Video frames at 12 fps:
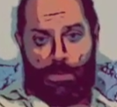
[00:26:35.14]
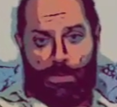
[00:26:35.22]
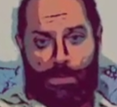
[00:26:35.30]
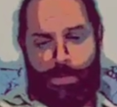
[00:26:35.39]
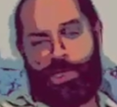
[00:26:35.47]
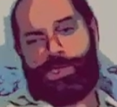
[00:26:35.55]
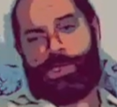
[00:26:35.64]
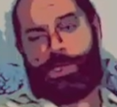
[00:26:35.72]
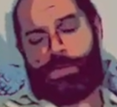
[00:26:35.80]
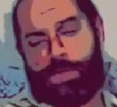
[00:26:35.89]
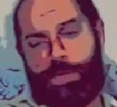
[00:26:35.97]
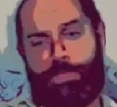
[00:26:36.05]
In this
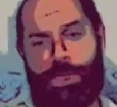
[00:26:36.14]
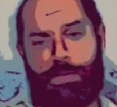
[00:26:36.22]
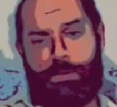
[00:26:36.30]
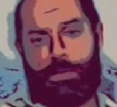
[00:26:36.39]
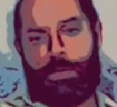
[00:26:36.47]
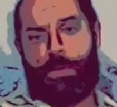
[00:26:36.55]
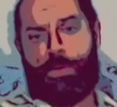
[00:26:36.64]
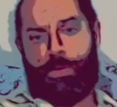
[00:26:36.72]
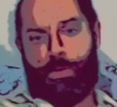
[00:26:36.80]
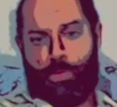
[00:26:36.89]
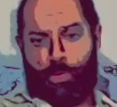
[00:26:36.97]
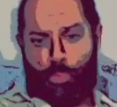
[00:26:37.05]
sense, they mean
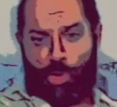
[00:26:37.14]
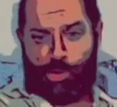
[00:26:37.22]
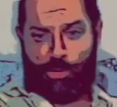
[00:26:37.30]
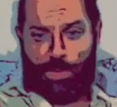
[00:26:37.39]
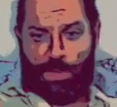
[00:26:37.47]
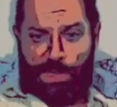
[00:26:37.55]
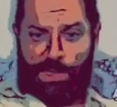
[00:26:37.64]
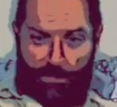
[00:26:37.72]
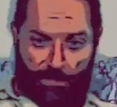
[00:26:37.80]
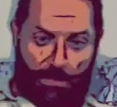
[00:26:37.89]
what to believe.